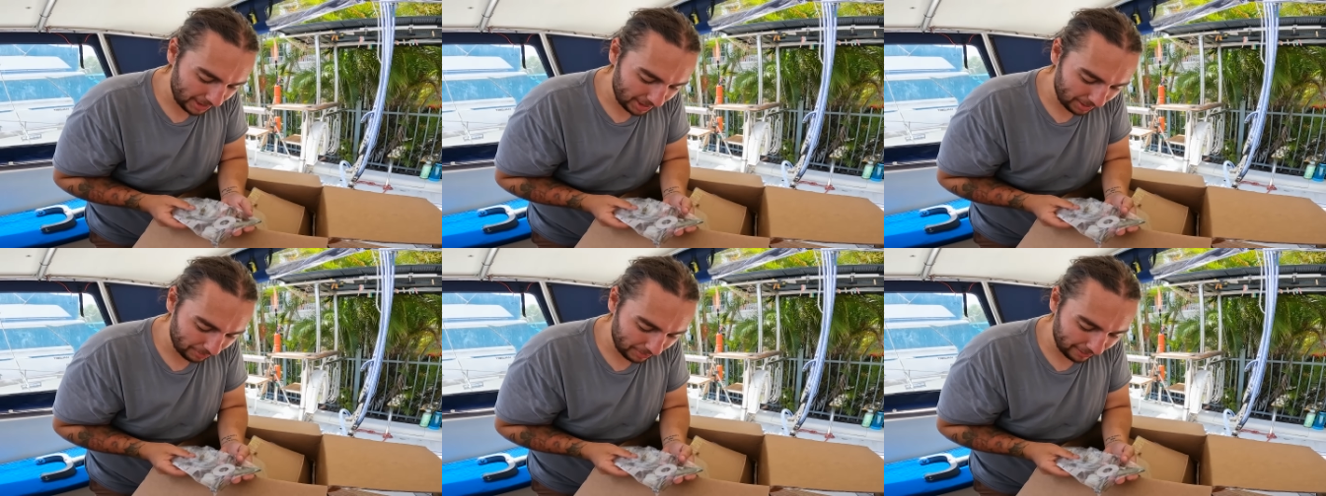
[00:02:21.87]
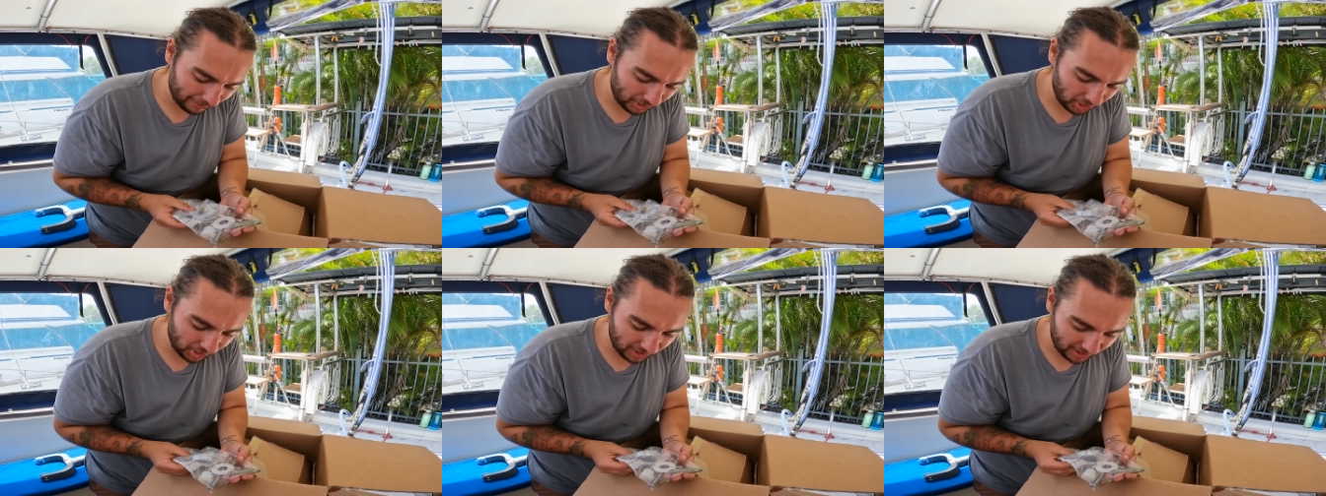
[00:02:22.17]
and
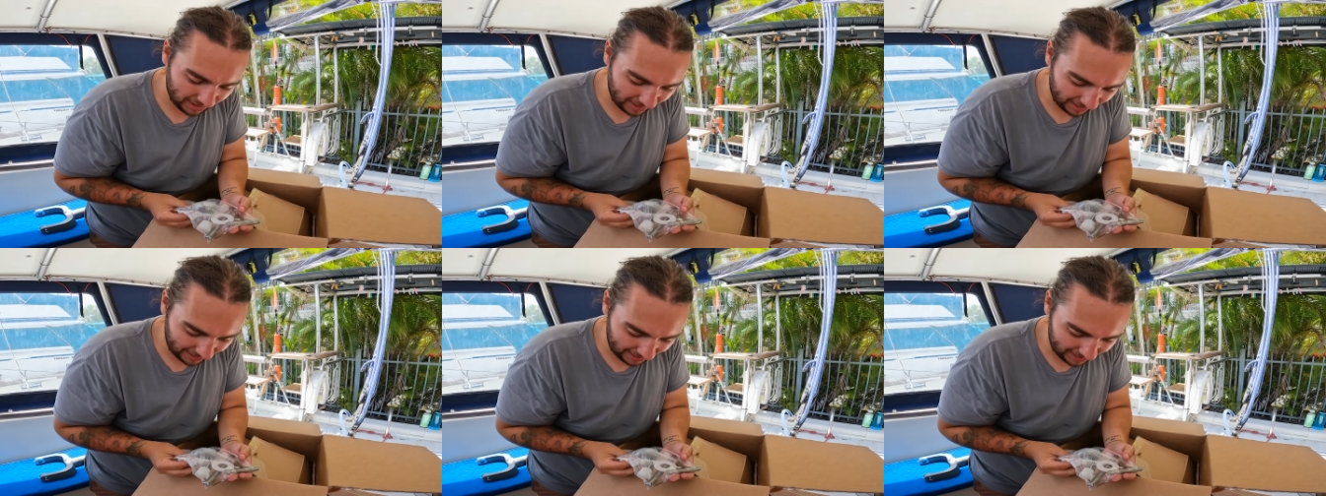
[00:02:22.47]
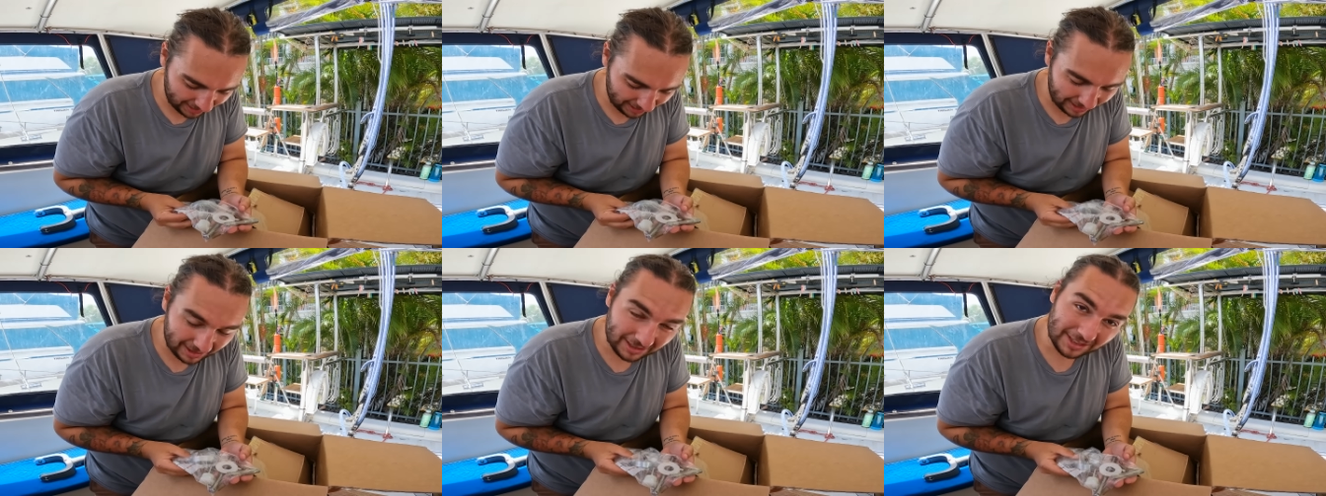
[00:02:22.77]
some different
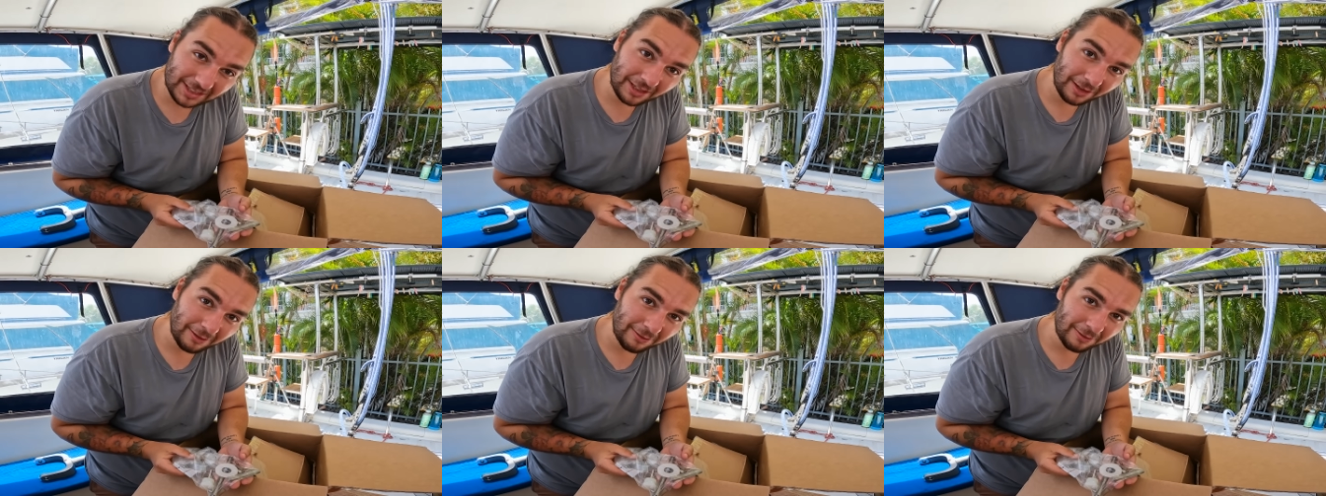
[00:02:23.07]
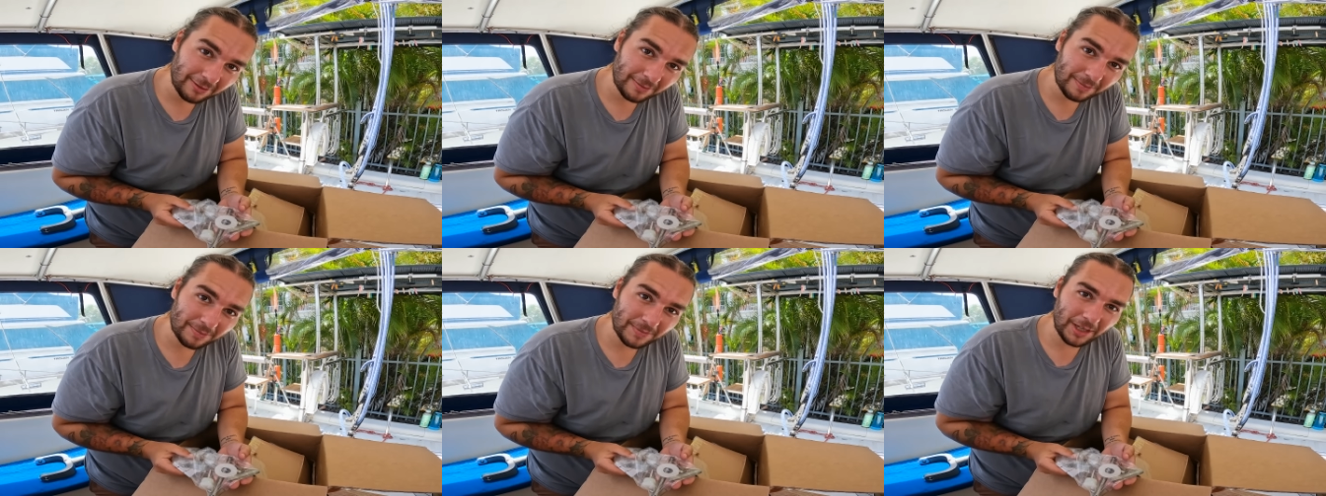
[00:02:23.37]
zincs and
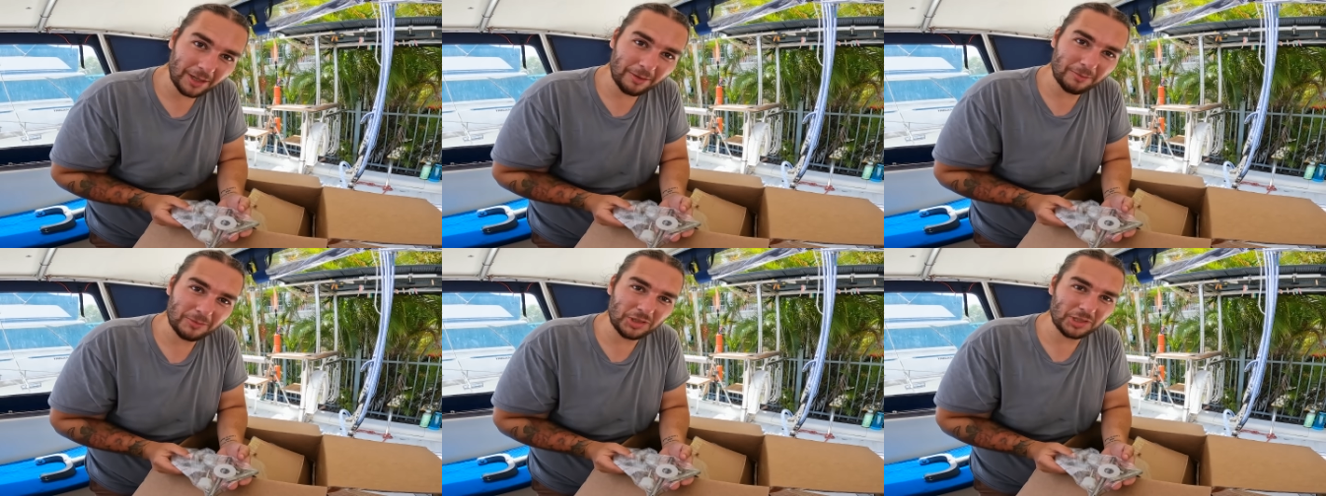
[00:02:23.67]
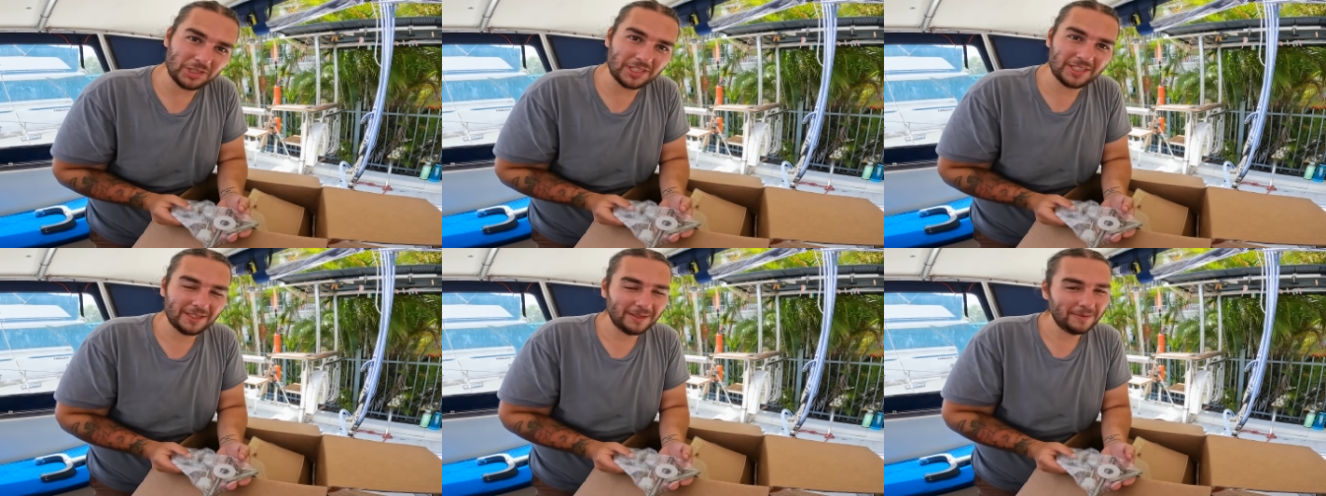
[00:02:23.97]
stuff, um,
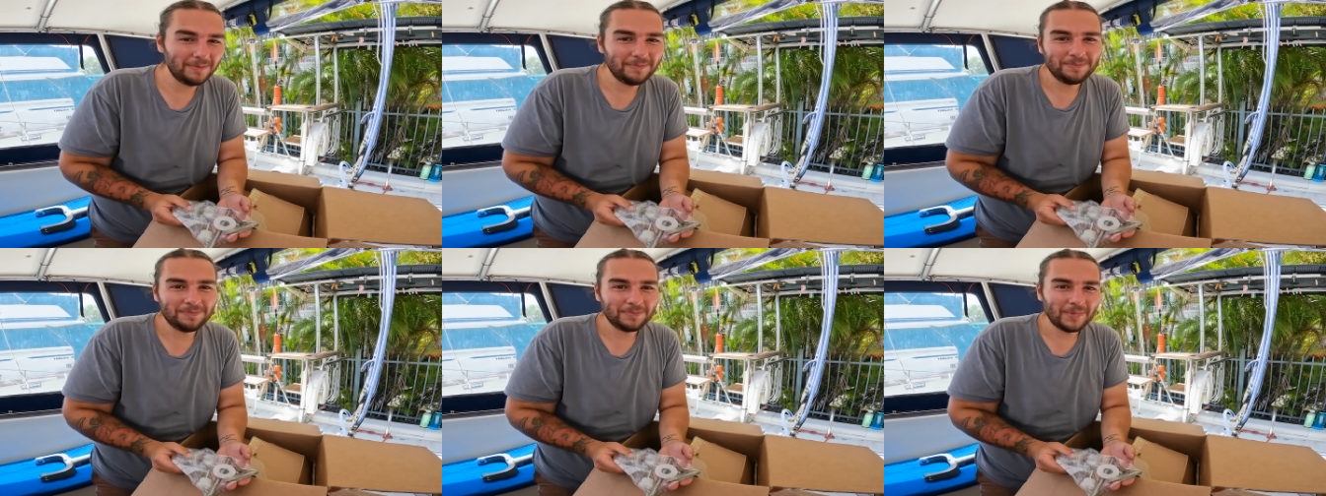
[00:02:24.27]
just